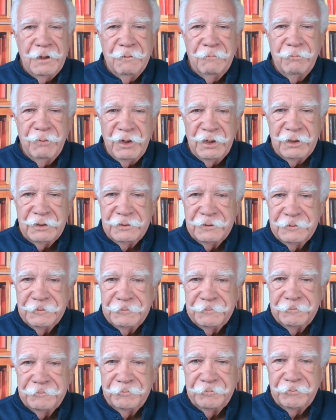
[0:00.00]
But
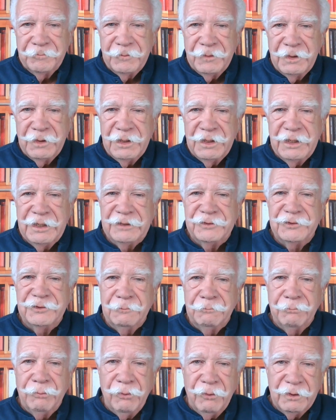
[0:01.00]
it's
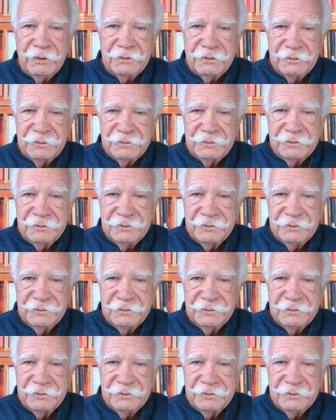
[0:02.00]
important